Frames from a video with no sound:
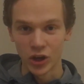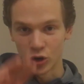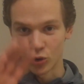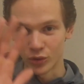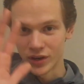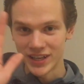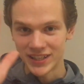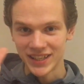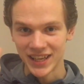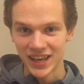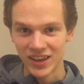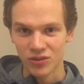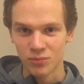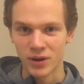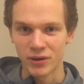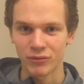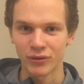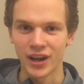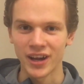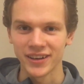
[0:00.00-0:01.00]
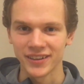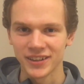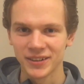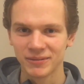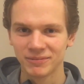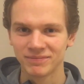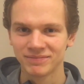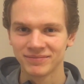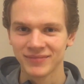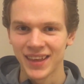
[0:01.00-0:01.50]
Greetings, my friend.
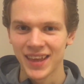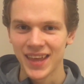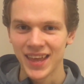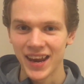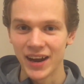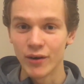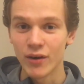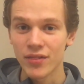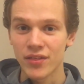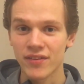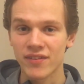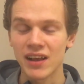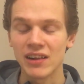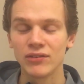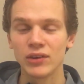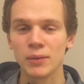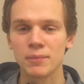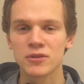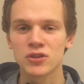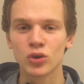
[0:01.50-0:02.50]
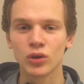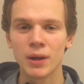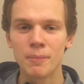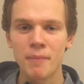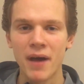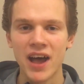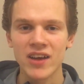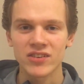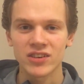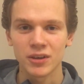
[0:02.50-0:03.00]
Here at the Self-Help School, I'm
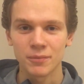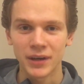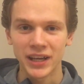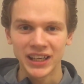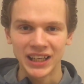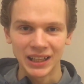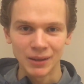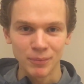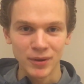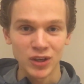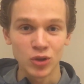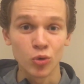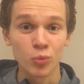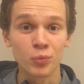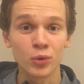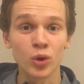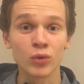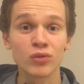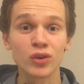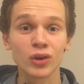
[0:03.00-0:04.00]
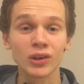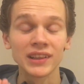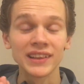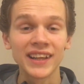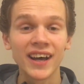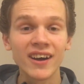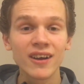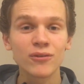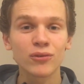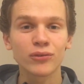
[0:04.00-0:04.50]
passionate about helping you improve your
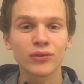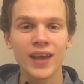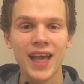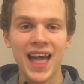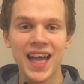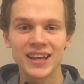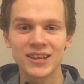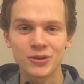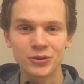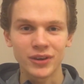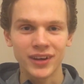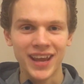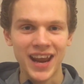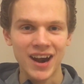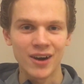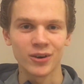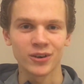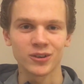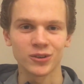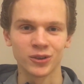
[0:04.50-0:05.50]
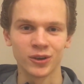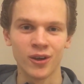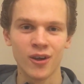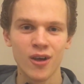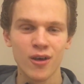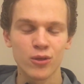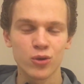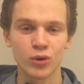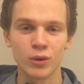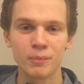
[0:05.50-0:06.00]
life and your character
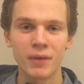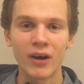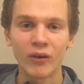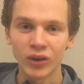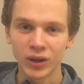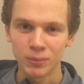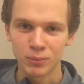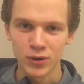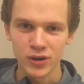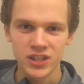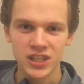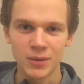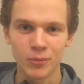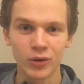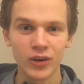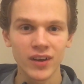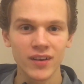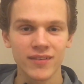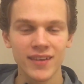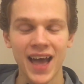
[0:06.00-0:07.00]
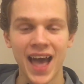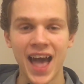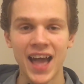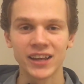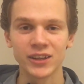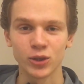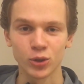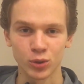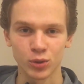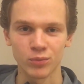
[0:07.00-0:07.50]
through empowering book summaries
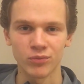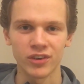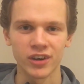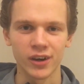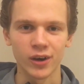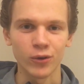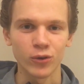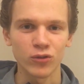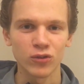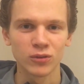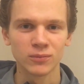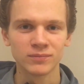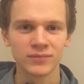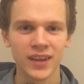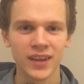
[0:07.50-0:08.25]
and YouTube videos.